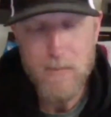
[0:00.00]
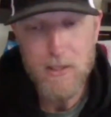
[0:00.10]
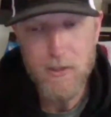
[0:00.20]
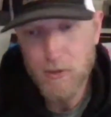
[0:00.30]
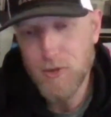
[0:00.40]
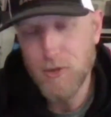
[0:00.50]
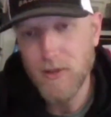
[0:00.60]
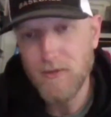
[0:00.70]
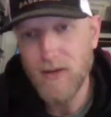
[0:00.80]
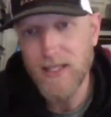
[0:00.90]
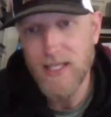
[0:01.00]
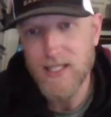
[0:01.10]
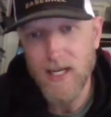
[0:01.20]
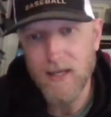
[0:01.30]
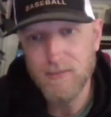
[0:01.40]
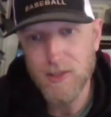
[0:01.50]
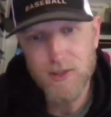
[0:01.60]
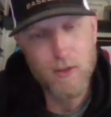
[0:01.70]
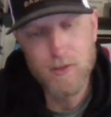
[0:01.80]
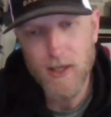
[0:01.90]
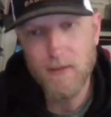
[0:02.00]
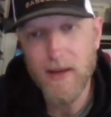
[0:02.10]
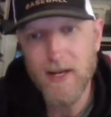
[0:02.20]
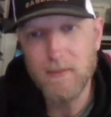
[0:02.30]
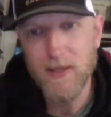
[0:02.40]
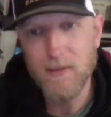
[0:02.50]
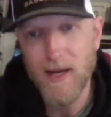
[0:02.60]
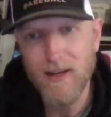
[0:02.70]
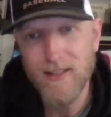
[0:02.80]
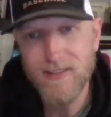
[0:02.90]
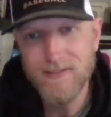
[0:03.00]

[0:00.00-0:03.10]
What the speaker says: you'll truly find that time. Just don't talk about it, be about it.